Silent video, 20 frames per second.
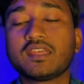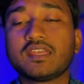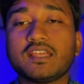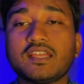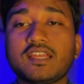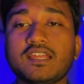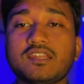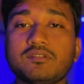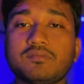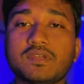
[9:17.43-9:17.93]

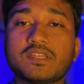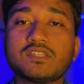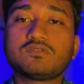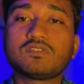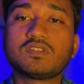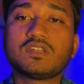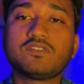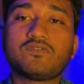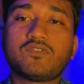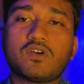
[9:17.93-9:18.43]
it
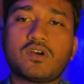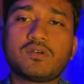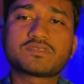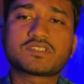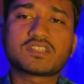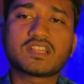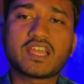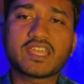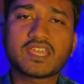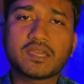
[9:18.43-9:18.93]
eventually forms
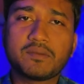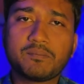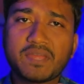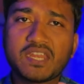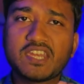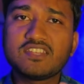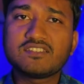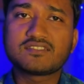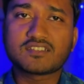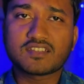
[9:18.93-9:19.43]
like a
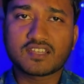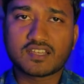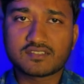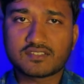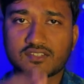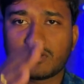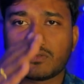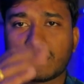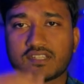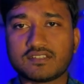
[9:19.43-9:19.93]

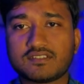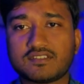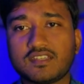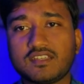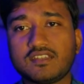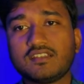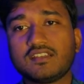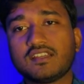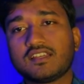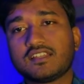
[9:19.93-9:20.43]
meniscus. You can see
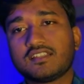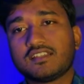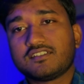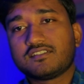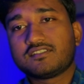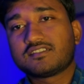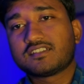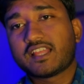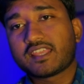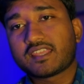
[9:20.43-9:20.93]

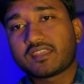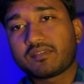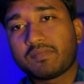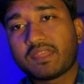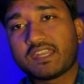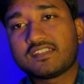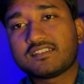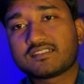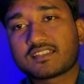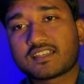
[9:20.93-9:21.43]
it's like a
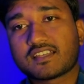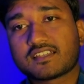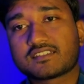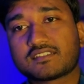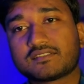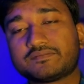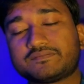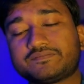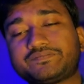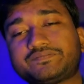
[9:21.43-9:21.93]

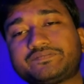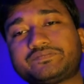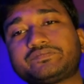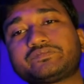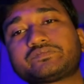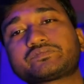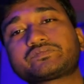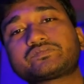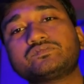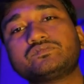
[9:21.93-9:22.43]
meniscus.
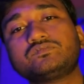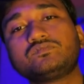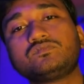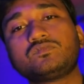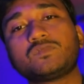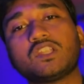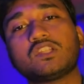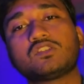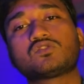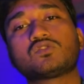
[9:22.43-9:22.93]

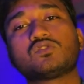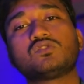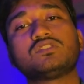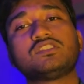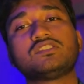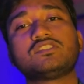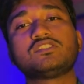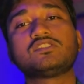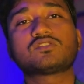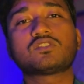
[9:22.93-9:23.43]
So
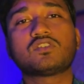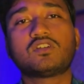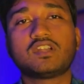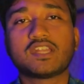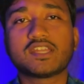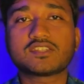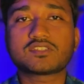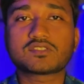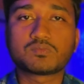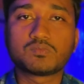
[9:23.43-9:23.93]
this is called
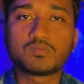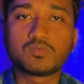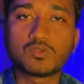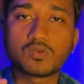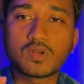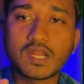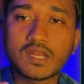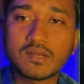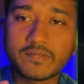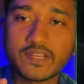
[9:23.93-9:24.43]
as
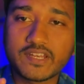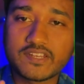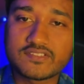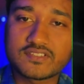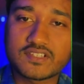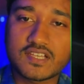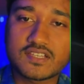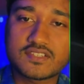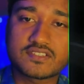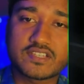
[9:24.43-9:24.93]
pleural
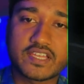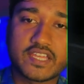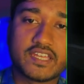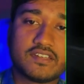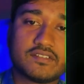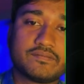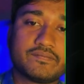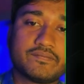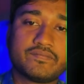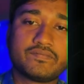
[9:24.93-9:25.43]
meniscus sign.
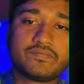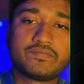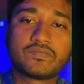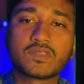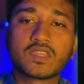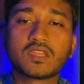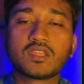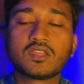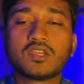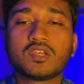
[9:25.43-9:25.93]

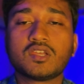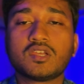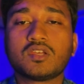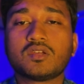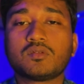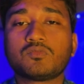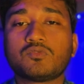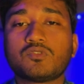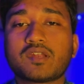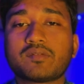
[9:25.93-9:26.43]

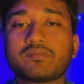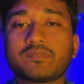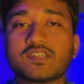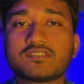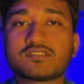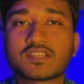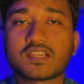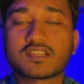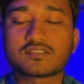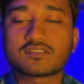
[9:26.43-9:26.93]
Pleural
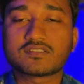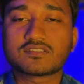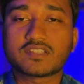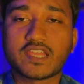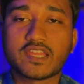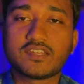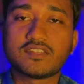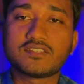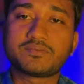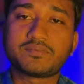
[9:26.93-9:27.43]
meniscus
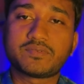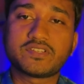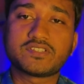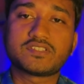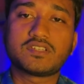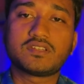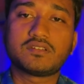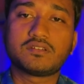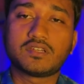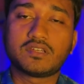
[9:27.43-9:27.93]
sign is
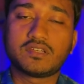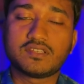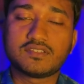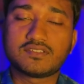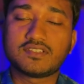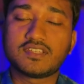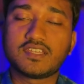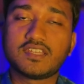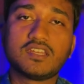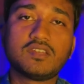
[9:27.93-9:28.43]

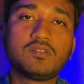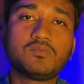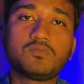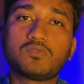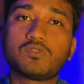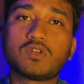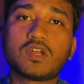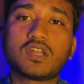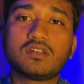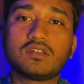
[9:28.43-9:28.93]
seen in
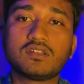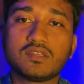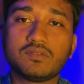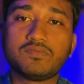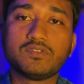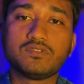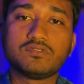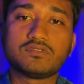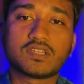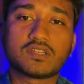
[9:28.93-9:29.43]
pleural
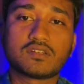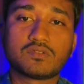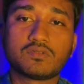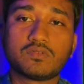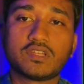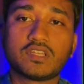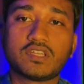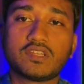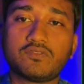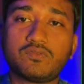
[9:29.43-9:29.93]
effusion
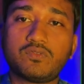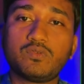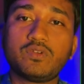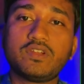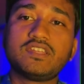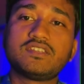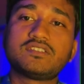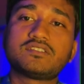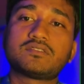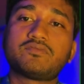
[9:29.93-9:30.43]
when the
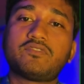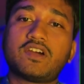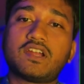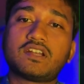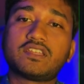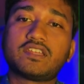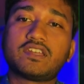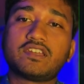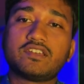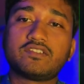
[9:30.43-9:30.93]
fluid is
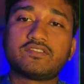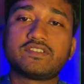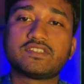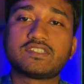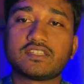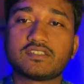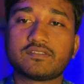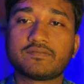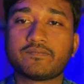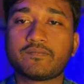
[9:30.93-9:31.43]
further increasing.